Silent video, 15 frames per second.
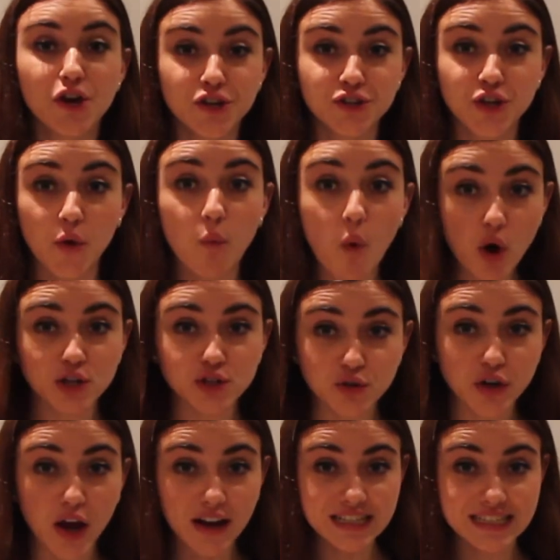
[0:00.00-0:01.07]
So what
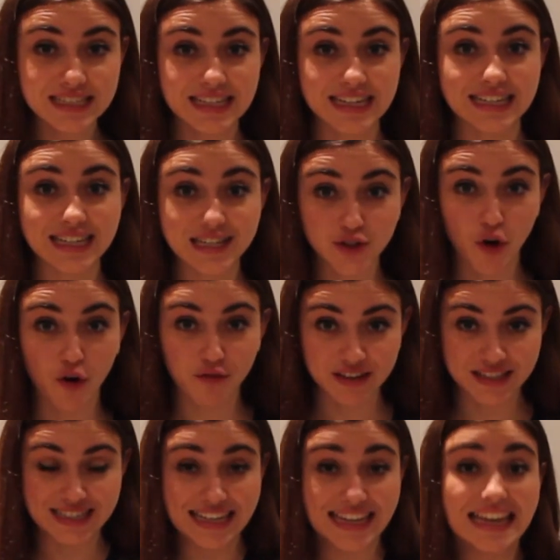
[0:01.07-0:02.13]
you're going to need is
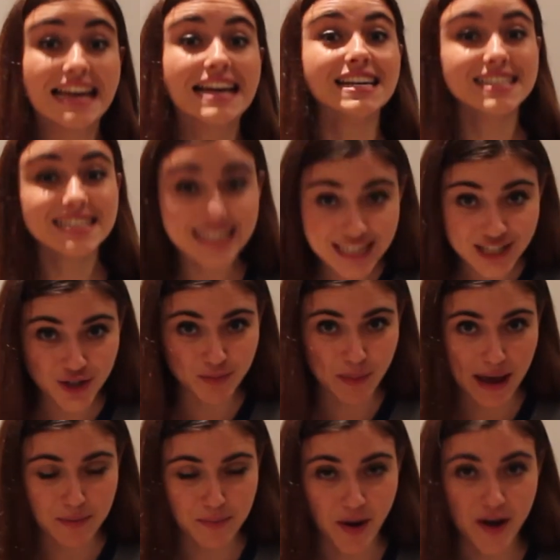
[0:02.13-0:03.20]
obviously tissue
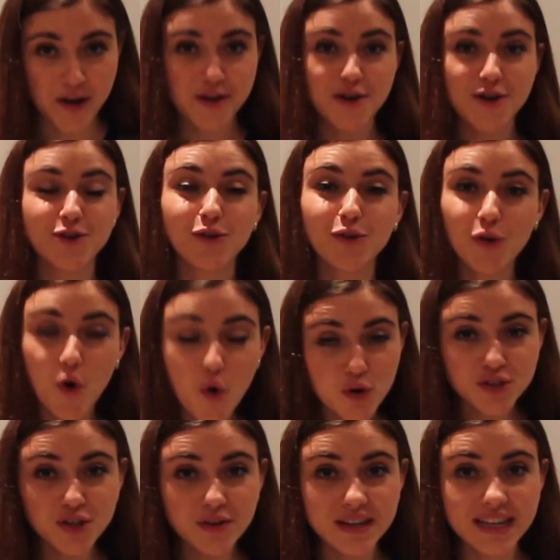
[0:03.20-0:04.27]
paper. You'll
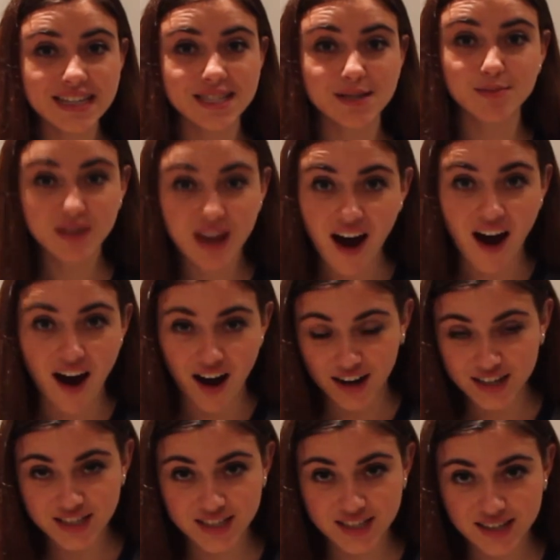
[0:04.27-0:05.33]
also need some
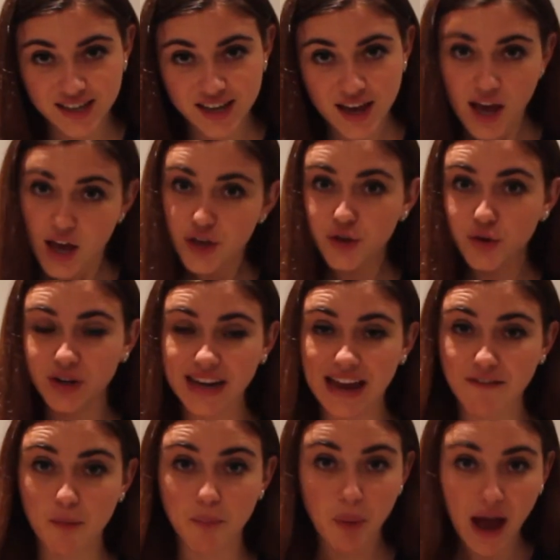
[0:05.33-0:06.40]
card. You can
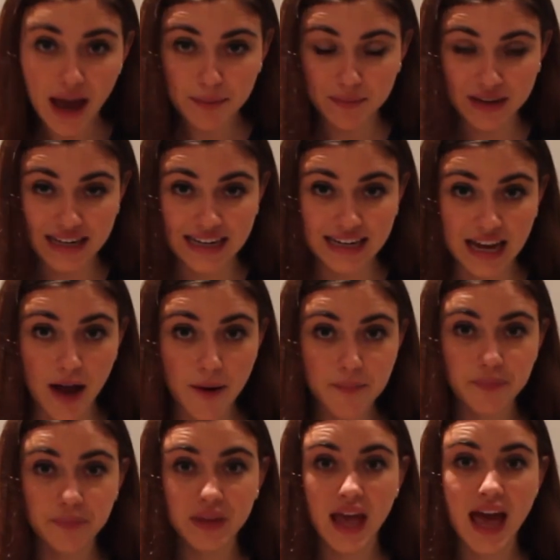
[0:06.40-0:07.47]
have a pipe cleaner,
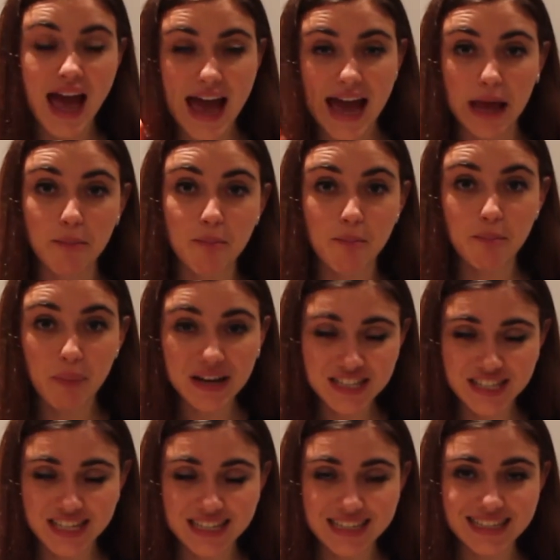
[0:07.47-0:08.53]
a
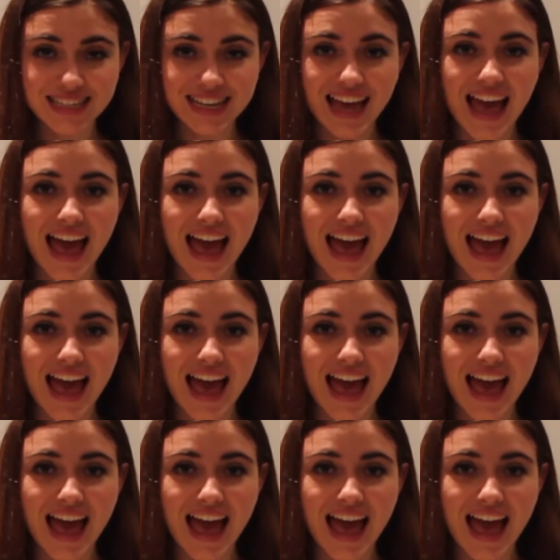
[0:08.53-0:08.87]
button,